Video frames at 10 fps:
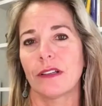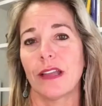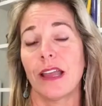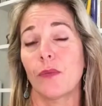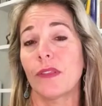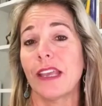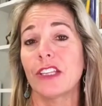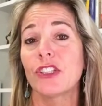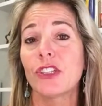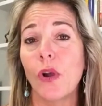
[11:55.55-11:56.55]
And when they
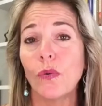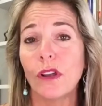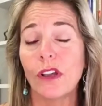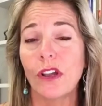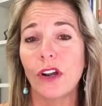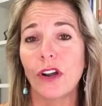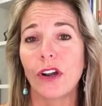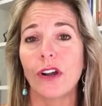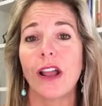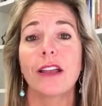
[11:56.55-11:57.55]
don't
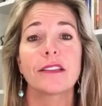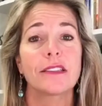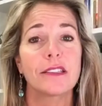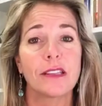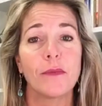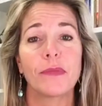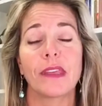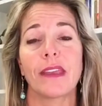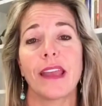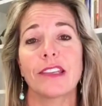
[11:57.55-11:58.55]
occur,
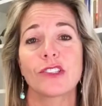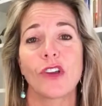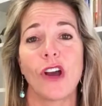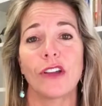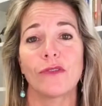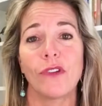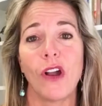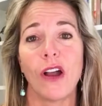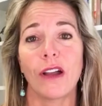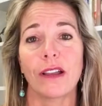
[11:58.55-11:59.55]
something has gone
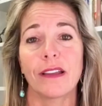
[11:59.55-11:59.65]
wrong.